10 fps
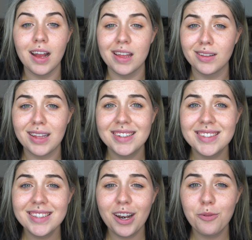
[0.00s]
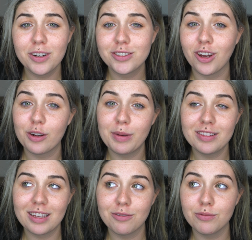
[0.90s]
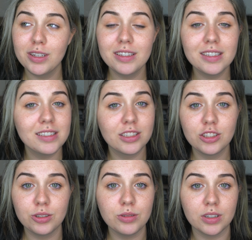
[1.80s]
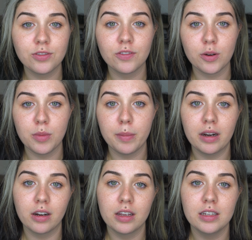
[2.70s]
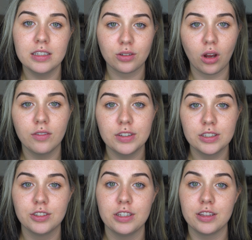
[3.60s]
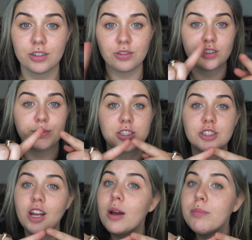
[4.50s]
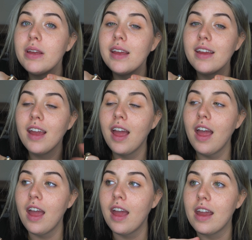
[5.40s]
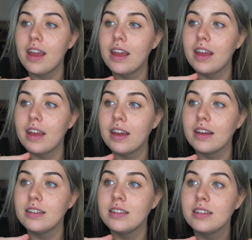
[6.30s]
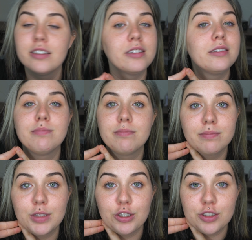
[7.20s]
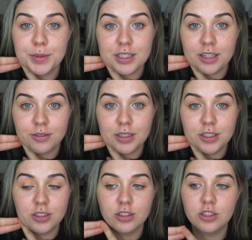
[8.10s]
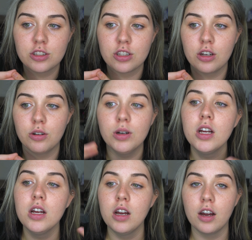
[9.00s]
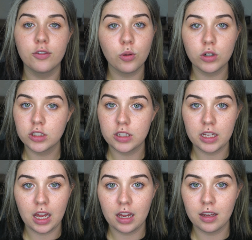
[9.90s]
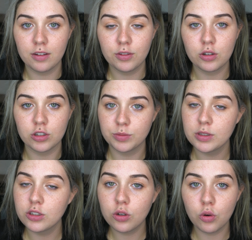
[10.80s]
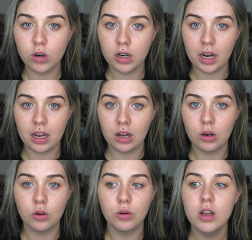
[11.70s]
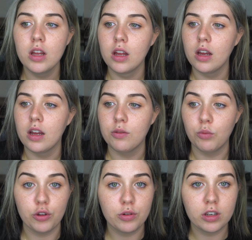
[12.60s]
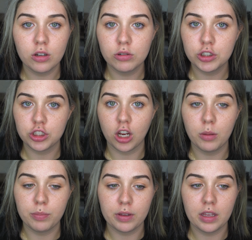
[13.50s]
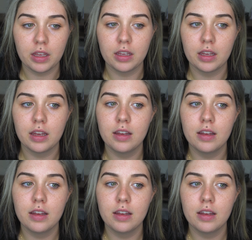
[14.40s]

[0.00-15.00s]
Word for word: And the last thing that I want to talk about that really isn't too different from America is obviously the Christmas shopping and the Christmas decorations. So, of course, they have Christmas decor out where you can go shopping